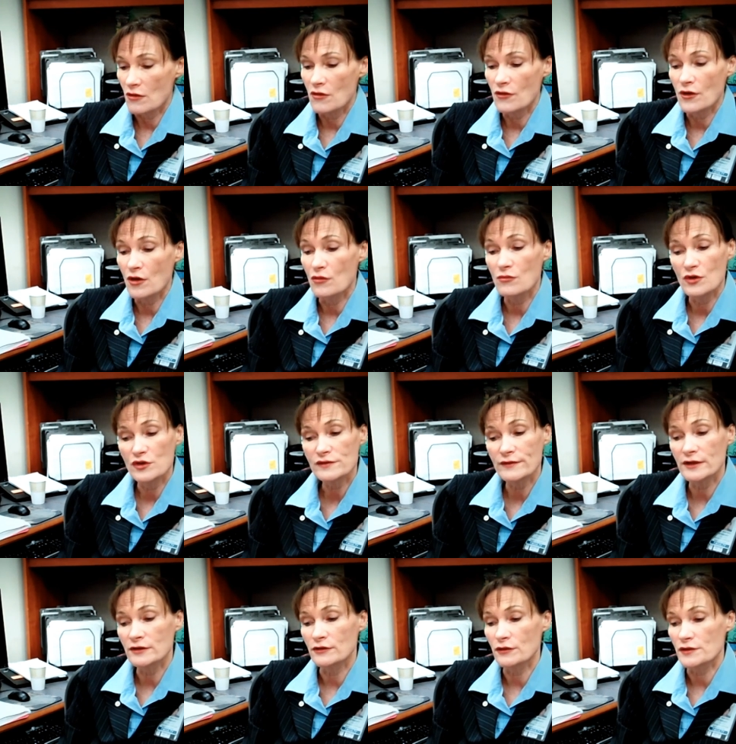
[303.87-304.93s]
although most
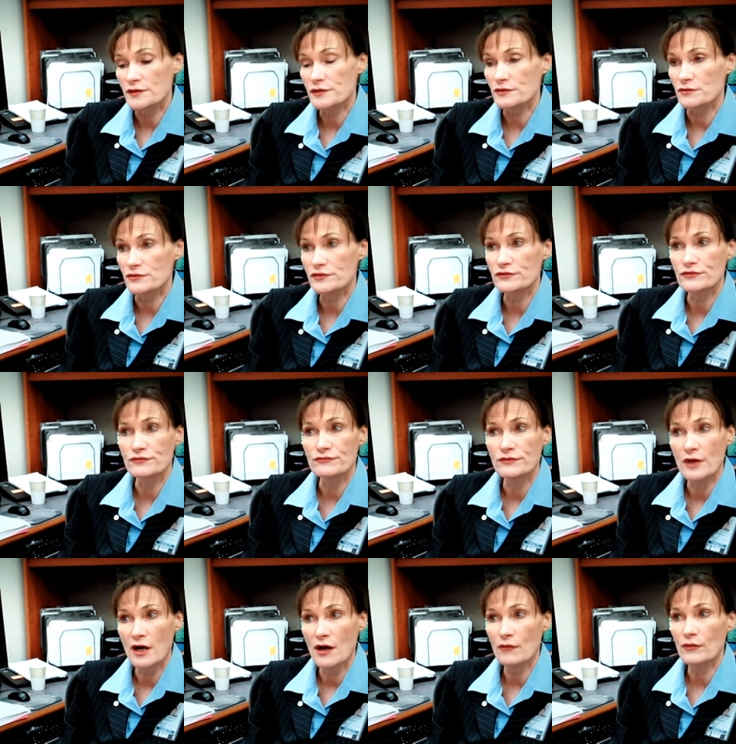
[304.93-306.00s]
veterinary schools do
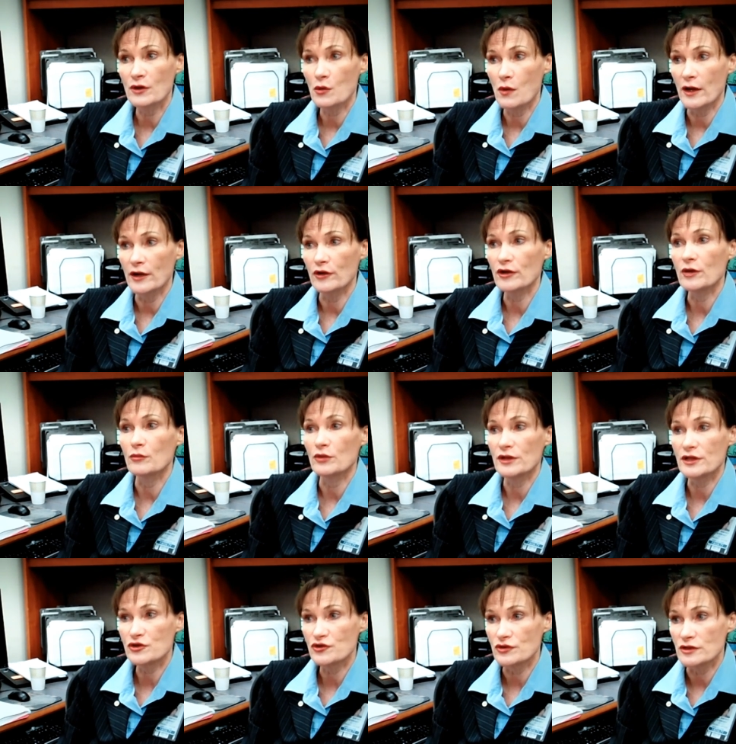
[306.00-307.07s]
not require
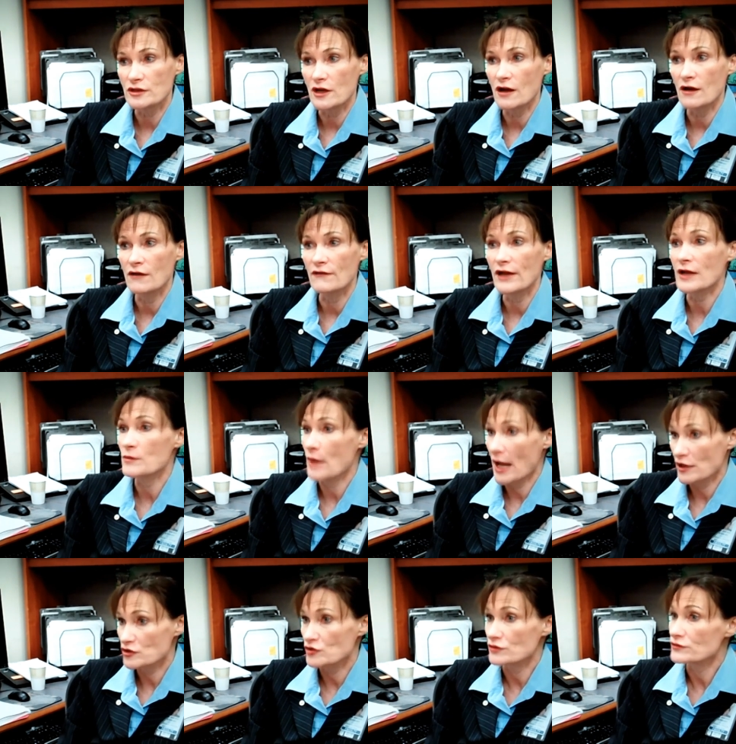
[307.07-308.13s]
completion of a
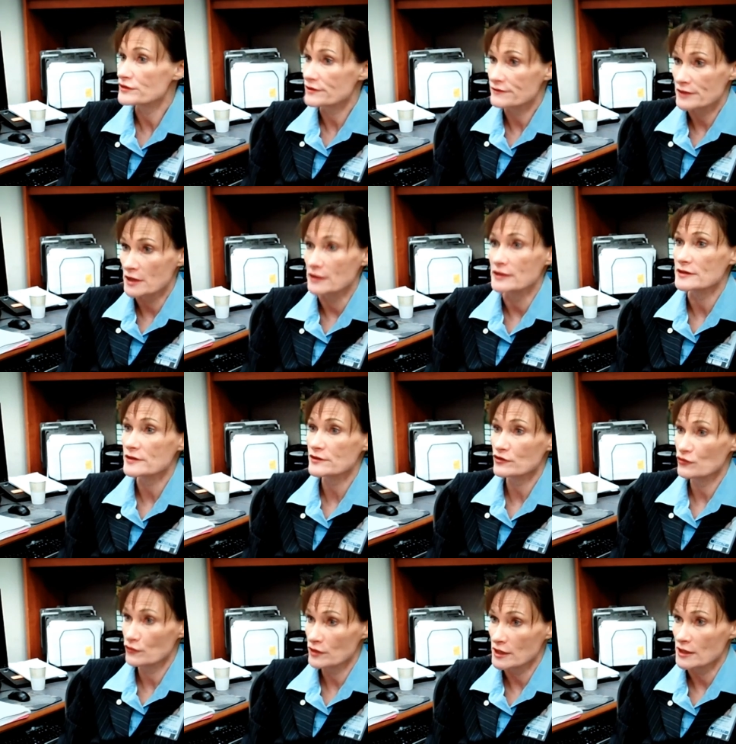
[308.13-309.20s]
Bachelor's of Science
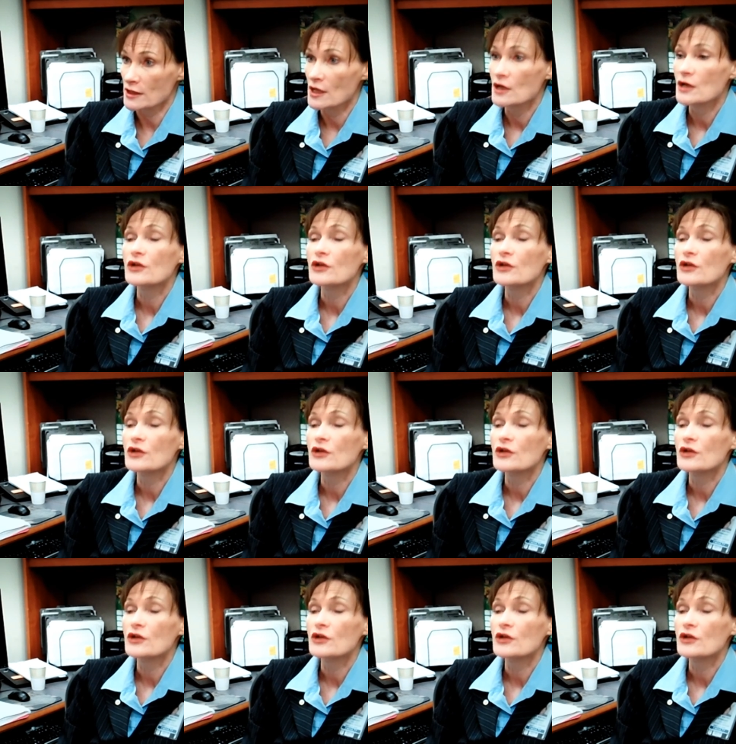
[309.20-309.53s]
degree.